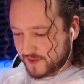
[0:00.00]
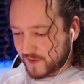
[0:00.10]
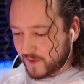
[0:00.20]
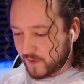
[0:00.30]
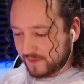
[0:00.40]

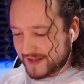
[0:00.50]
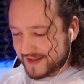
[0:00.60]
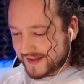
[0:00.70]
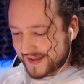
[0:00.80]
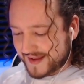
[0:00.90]

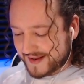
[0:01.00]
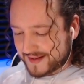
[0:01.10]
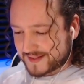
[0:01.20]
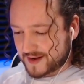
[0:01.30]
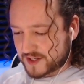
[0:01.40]
Only in
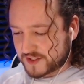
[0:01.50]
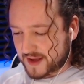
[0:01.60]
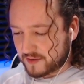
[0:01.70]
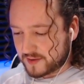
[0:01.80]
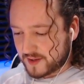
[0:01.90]

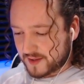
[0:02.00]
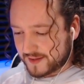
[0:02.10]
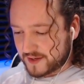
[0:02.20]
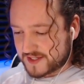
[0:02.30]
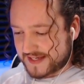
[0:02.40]
touchdown
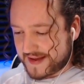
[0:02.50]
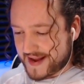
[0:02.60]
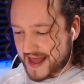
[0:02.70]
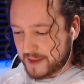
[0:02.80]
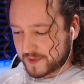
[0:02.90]
can you see that
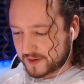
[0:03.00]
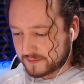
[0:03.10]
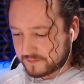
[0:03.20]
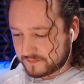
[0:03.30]
happening.